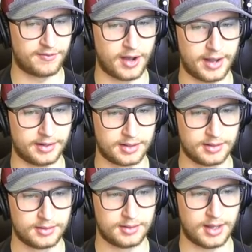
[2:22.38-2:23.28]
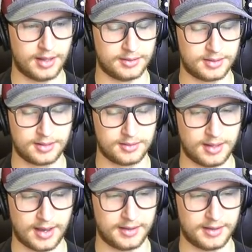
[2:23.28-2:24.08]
find and yeah,